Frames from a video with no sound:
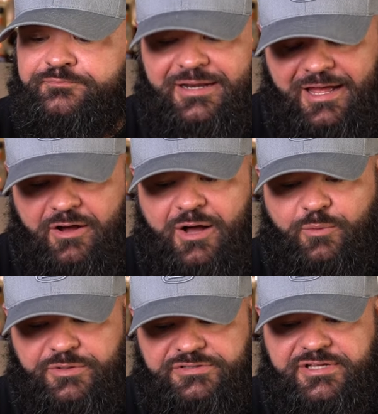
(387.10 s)
Now, I
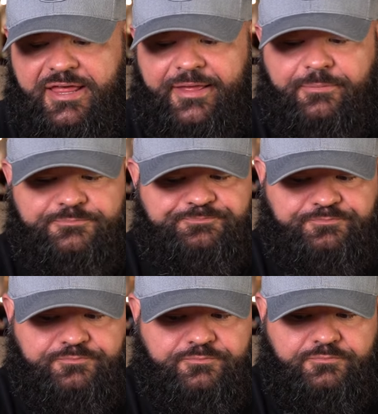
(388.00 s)
will say,
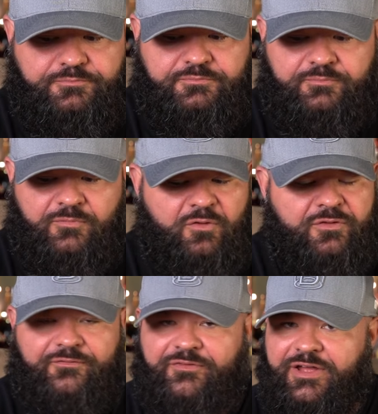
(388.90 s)
on
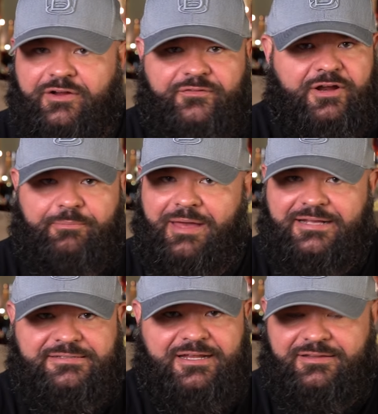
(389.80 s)
the very, very
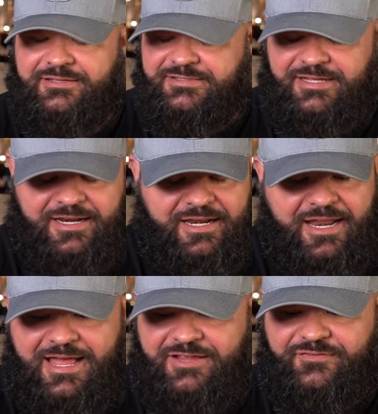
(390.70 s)
back side of this thing,
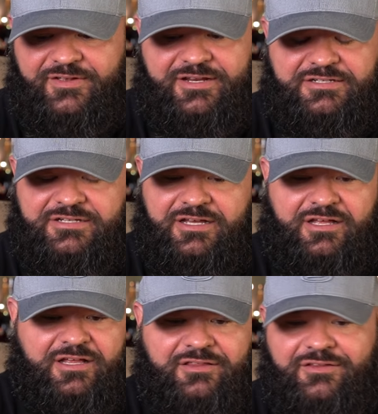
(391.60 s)
last finish,
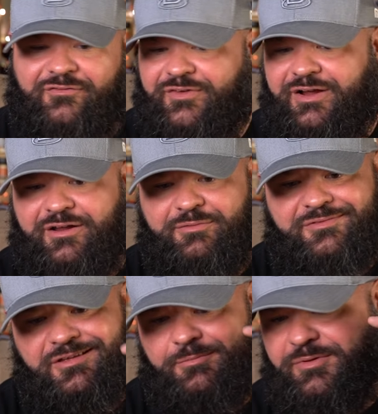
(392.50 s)
the very
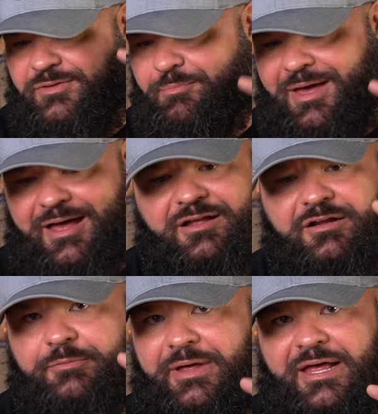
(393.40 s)
tip of the back of
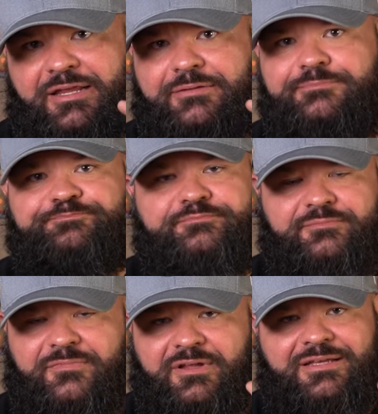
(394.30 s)
your palate,
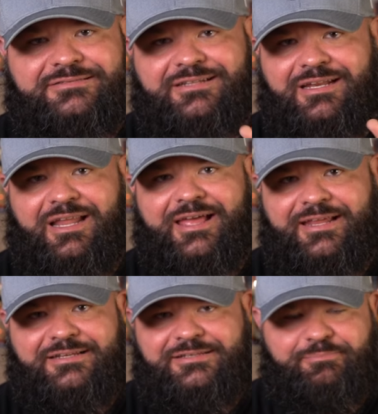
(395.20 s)
it's
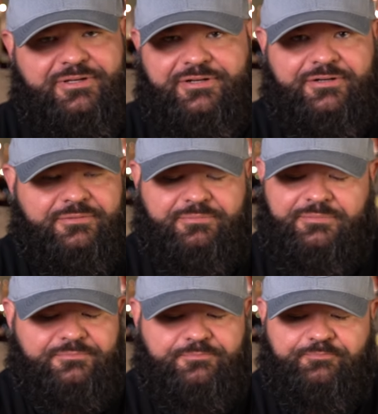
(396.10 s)
lightly bitter.
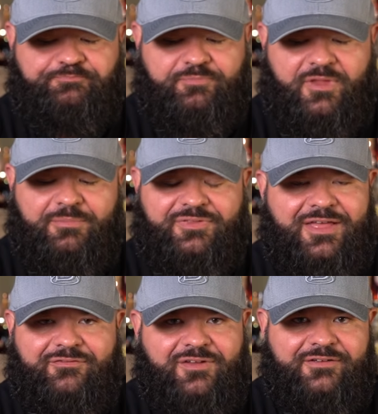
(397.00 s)
But
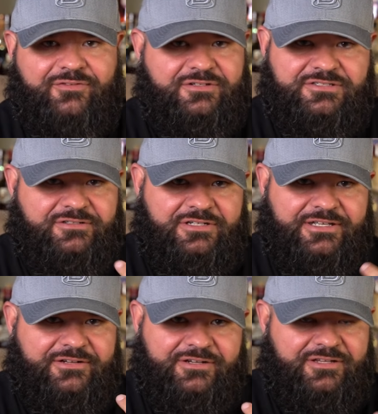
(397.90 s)
that flavor is still
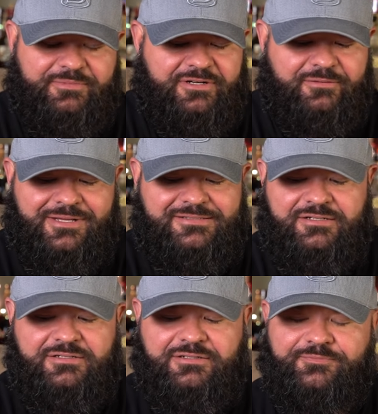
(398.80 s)
lingering in the middle of my
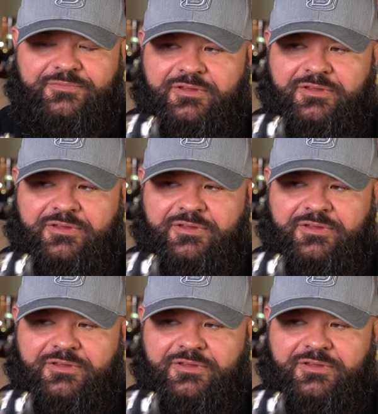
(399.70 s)
tongue.